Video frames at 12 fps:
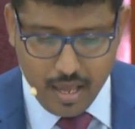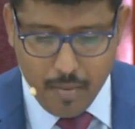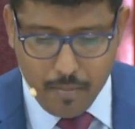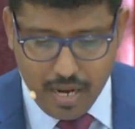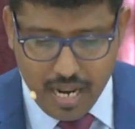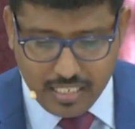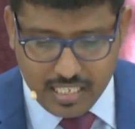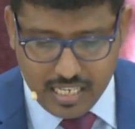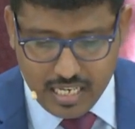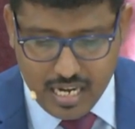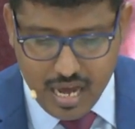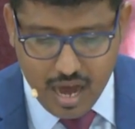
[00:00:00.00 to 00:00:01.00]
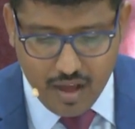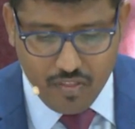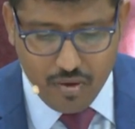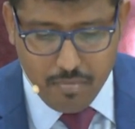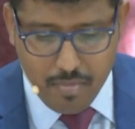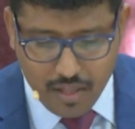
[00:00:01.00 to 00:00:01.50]
Blessed are the
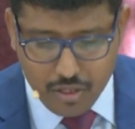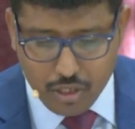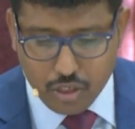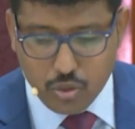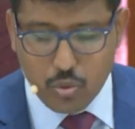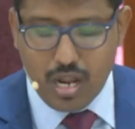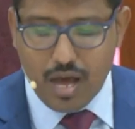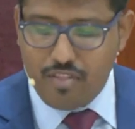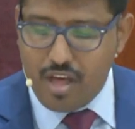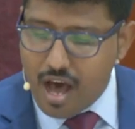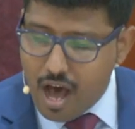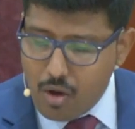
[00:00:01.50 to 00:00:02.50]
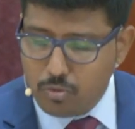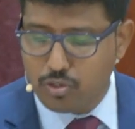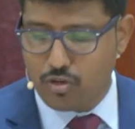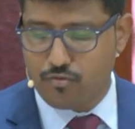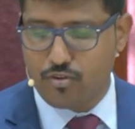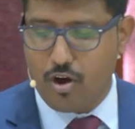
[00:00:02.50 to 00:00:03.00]
mothers who love the house
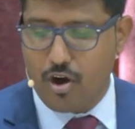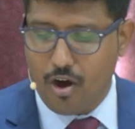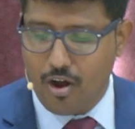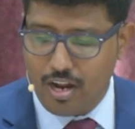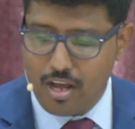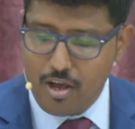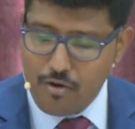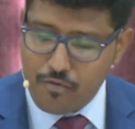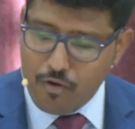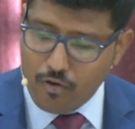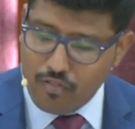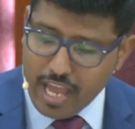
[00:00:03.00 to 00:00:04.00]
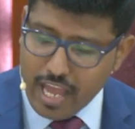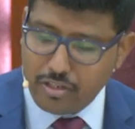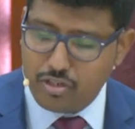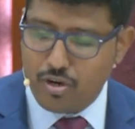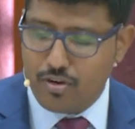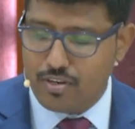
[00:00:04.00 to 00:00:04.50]
of God, for their
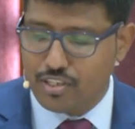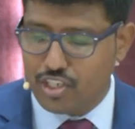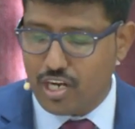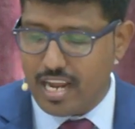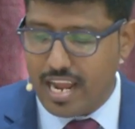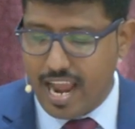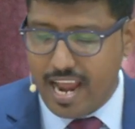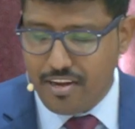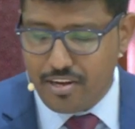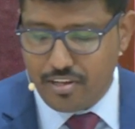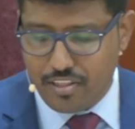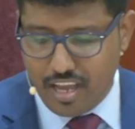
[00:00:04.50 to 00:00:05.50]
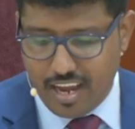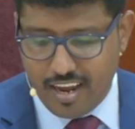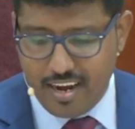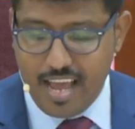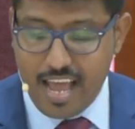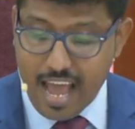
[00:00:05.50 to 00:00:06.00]
children shall enter there
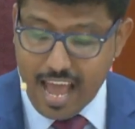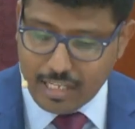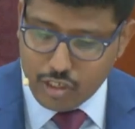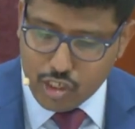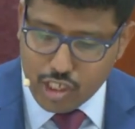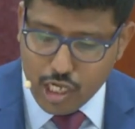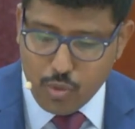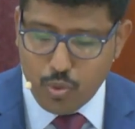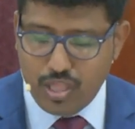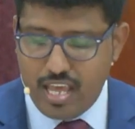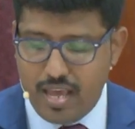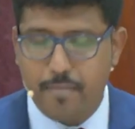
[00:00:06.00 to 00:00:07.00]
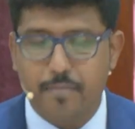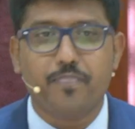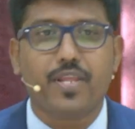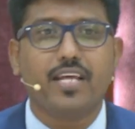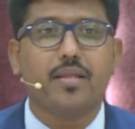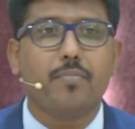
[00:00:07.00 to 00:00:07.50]
and sit with them
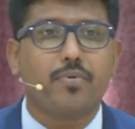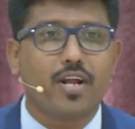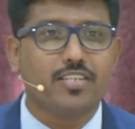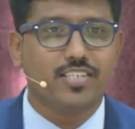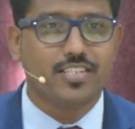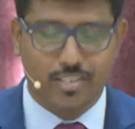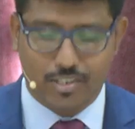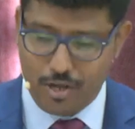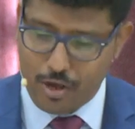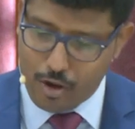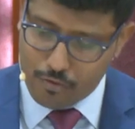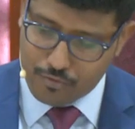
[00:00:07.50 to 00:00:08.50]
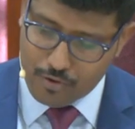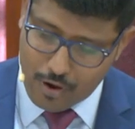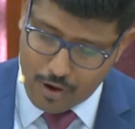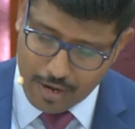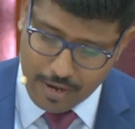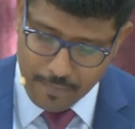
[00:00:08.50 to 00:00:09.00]
in the presence of
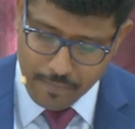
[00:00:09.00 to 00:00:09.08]
God.